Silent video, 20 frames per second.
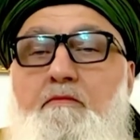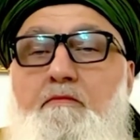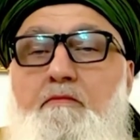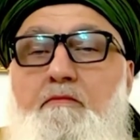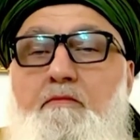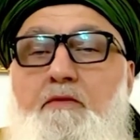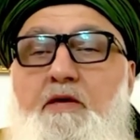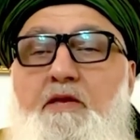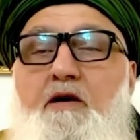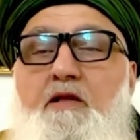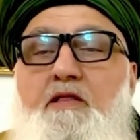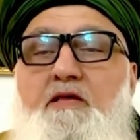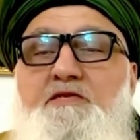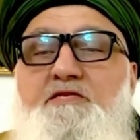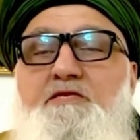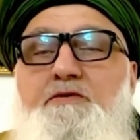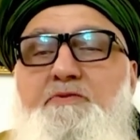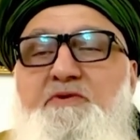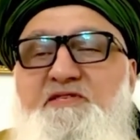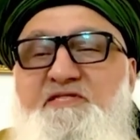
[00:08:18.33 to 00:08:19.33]
And Allah,
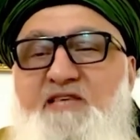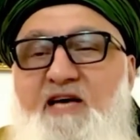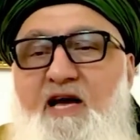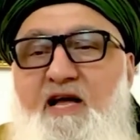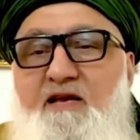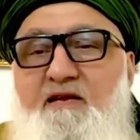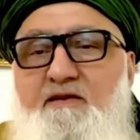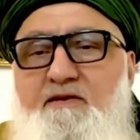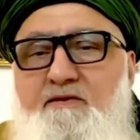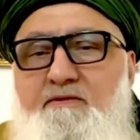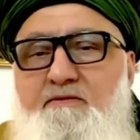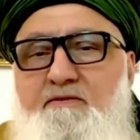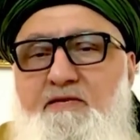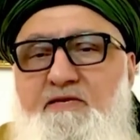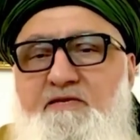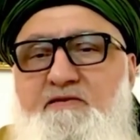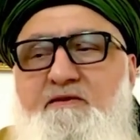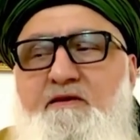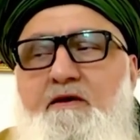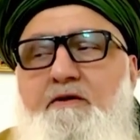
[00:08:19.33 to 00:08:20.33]

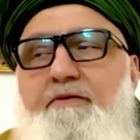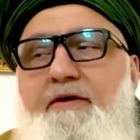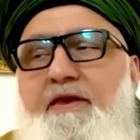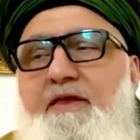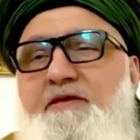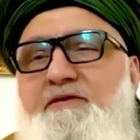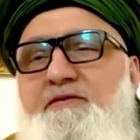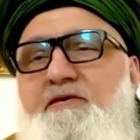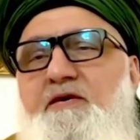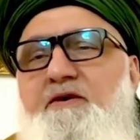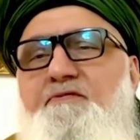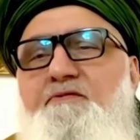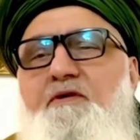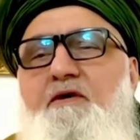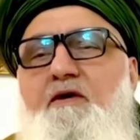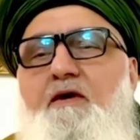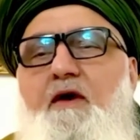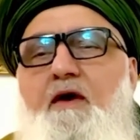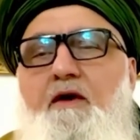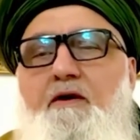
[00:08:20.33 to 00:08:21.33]
this is the greatest gift He
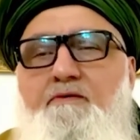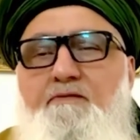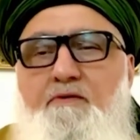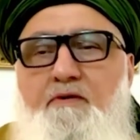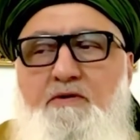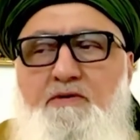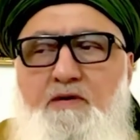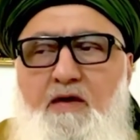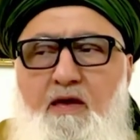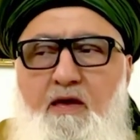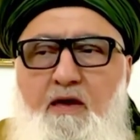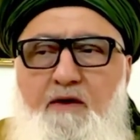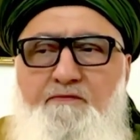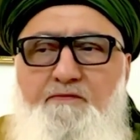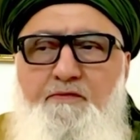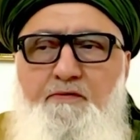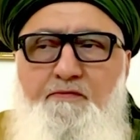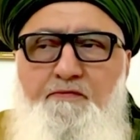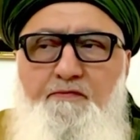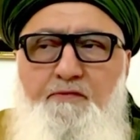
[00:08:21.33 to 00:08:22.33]
gave. He said, I gave
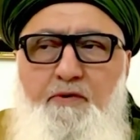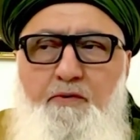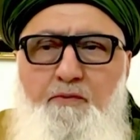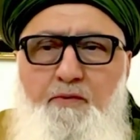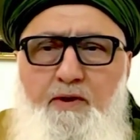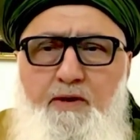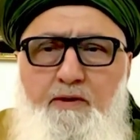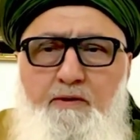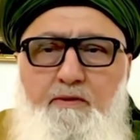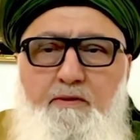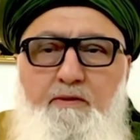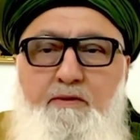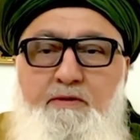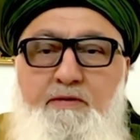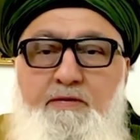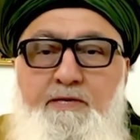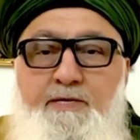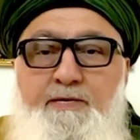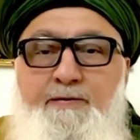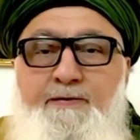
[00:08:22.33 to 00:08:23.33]
you free will.
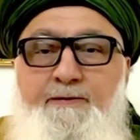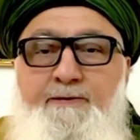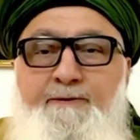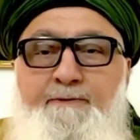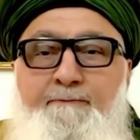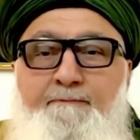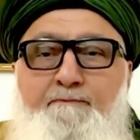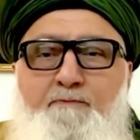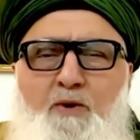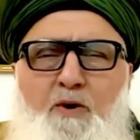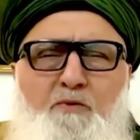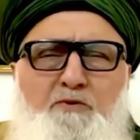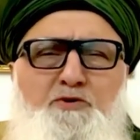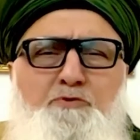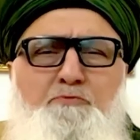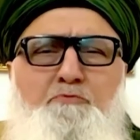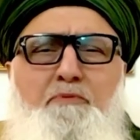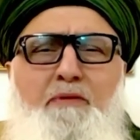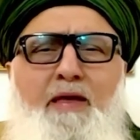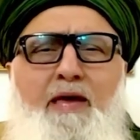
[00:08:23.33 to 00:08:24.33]
Why would
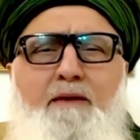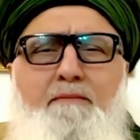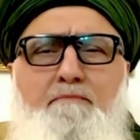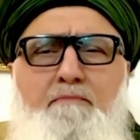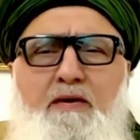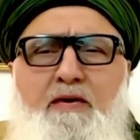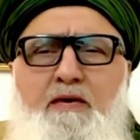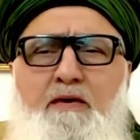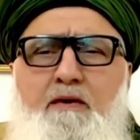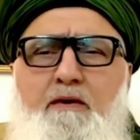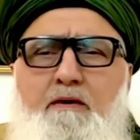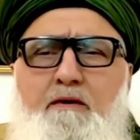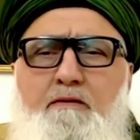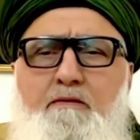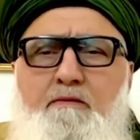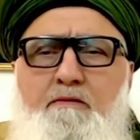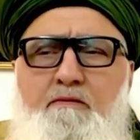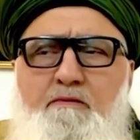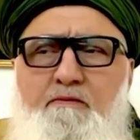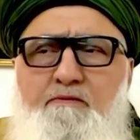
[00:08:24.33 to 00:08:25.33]
you blame me
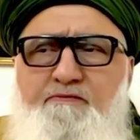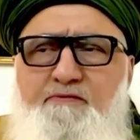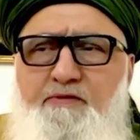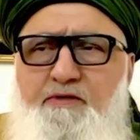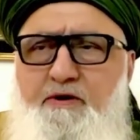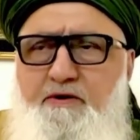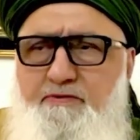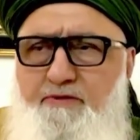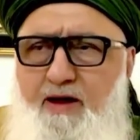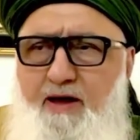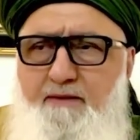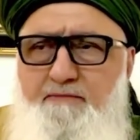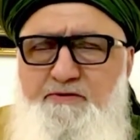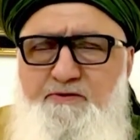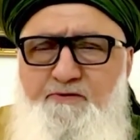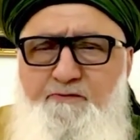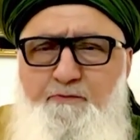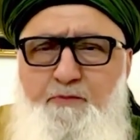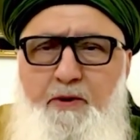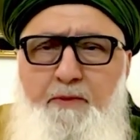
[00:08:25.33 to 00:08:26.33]
for the crimes
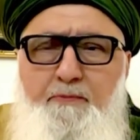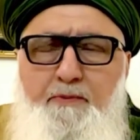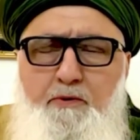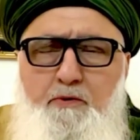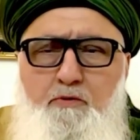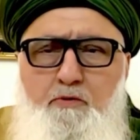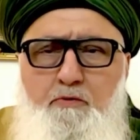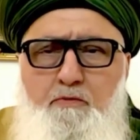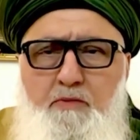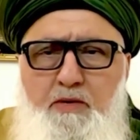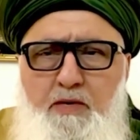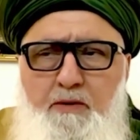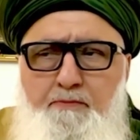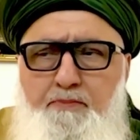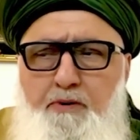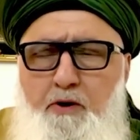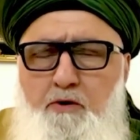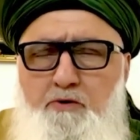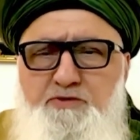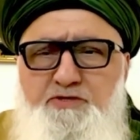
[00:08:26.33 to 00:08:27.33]
of people whom
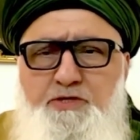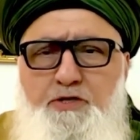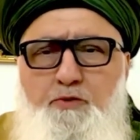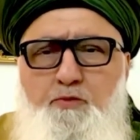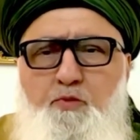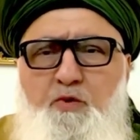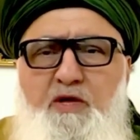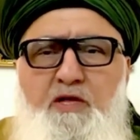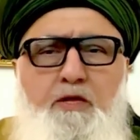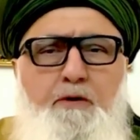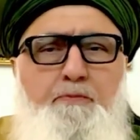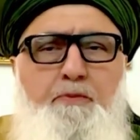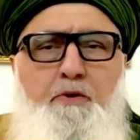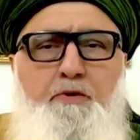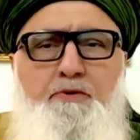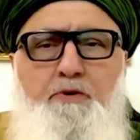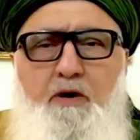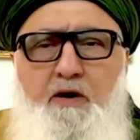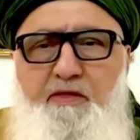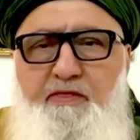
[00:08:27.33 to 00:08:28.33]
impose their will
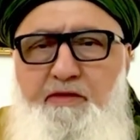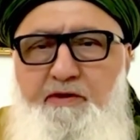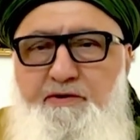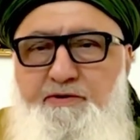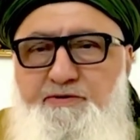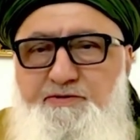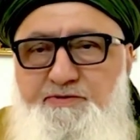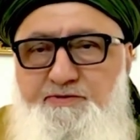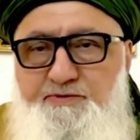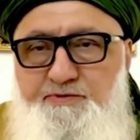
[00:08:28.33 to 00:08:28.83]
upon others?